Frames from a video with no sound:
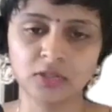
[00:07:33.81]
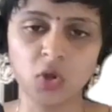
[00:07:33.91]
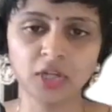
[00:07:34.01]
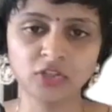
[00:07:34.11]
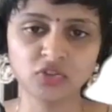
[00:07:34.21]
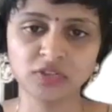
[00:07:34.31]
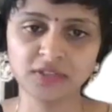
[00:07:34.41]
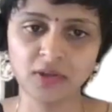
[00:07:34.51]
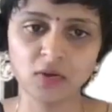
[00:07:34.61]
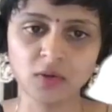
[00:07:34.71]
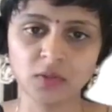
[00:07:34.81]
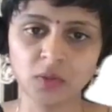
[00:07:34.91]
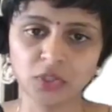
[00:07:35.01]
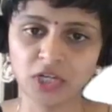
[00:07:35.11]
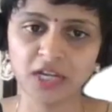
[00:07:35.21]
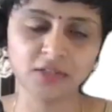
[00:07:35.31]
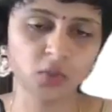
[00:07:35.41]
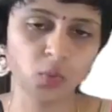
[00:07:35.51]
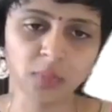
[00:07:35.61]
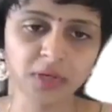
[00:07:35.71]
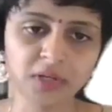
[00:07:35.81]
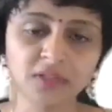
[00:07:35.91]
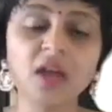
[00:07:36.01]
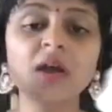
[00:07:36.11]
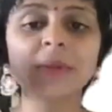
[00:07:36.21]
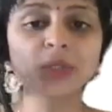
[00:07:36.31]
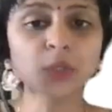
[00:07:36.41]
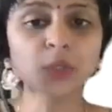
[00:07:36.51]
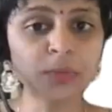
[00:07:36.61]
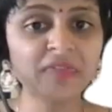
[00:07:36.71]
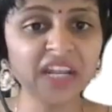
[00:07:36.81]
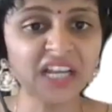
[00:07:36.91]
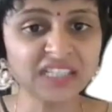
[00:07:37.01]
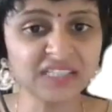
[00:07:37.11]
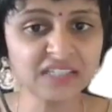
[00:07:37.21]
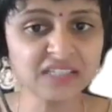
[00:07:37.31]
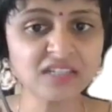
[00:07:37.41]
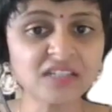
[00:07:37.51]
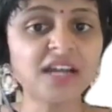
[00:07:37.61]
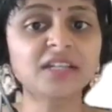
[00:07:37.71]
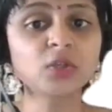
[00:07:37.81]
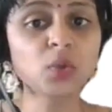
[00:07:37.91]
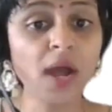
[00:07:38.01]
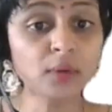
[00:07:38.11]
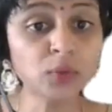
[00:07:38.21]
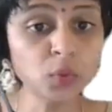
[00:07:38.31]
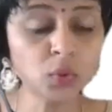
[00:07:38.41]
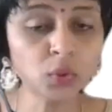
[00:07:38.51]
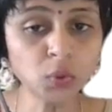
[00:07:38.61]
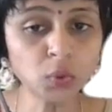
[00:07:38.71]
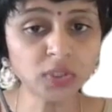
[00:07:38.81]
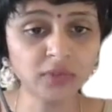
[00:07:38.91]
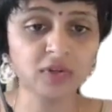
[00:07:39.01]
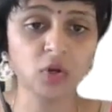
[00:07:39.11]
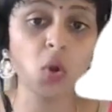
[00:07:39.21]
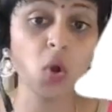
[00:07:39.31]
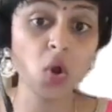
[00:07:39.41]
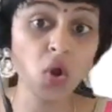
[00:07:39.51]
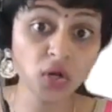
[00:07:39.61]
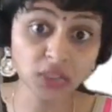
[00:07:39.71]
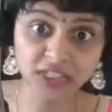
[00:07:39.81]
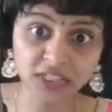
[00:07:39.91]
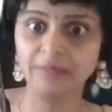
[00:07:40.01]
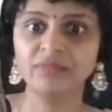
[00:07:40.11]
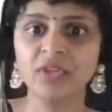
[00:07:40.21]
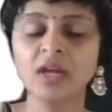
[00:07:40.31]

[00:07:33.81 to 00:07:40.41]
knowledge on stocks or shares or whatever it is, but you should be very consistent and you have to do that for a long time.